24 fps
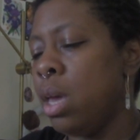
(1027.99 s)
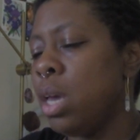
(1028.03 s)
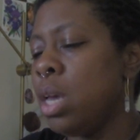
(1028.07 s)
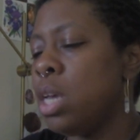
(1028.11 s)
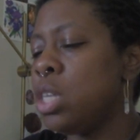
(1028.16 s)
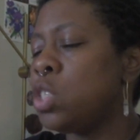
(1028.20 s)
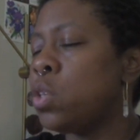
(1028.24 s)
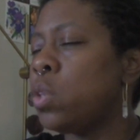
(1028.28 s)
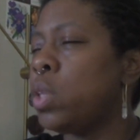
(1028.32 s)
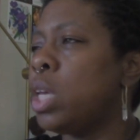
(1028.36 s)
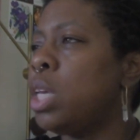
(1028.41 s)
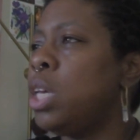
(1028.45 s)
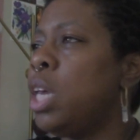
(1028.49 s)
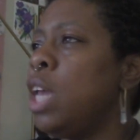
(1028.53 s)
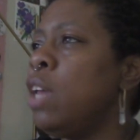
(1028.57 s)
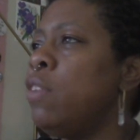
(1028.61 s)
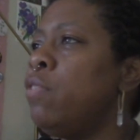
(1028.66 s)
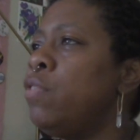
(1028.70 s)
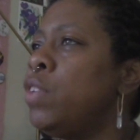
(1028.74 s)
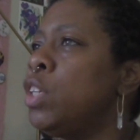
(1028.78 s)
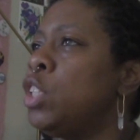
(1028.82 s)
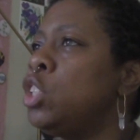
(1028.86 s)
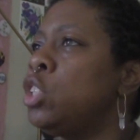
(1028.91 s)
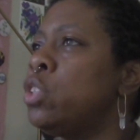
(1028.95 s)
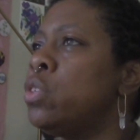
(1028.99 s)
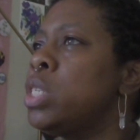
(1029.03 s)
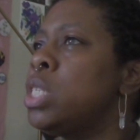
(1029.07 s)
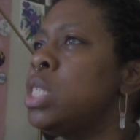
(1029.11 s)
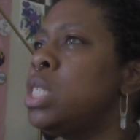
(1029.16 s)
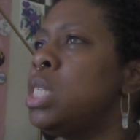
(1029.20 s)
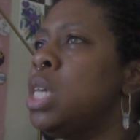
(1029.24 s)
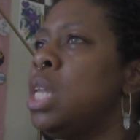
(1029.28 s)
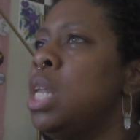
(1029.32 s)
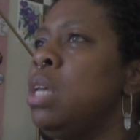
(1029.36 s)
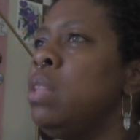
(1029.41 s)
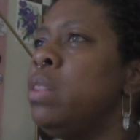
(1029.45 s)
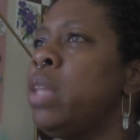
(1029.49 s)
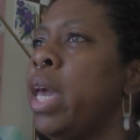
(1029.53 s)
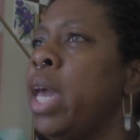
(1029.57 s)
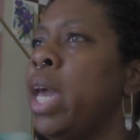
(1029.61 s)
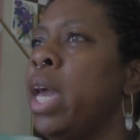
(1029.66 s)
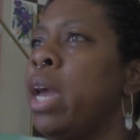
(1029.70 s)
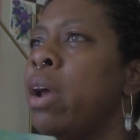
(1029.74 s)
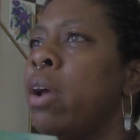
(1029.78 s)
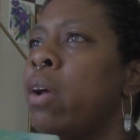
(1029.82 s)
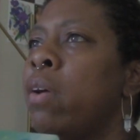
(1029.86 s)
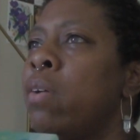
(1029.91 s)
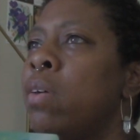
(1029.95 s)
And so the kingfisher is sitting
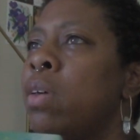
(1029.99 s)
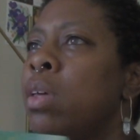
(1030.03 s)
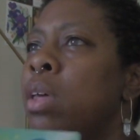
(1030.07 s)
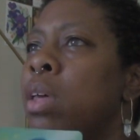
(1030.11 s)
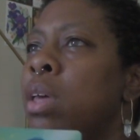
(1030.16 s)
there.